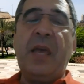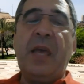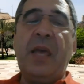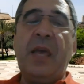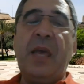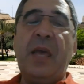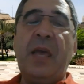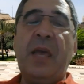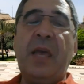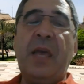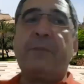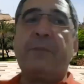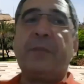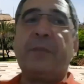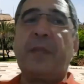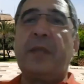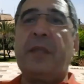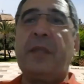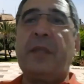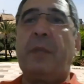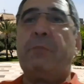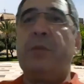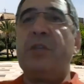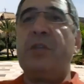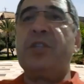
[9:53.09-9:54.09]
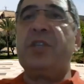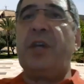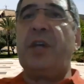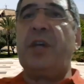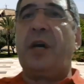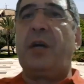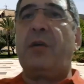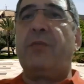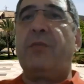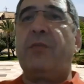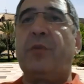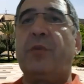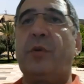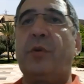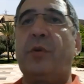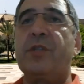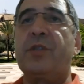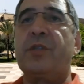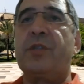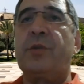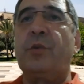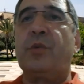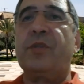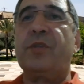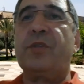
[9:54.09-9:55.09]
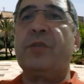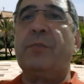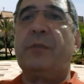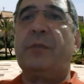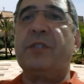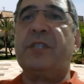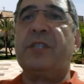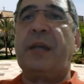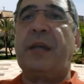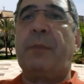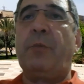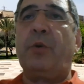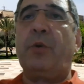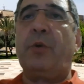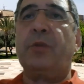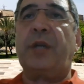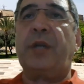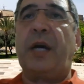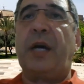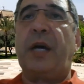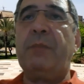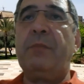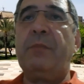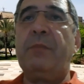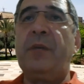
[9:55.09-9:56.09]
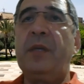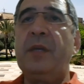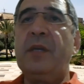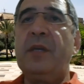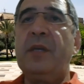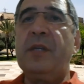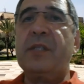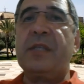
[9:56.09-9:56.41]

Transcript: Uh, the PCR, of course, took some, some, more time.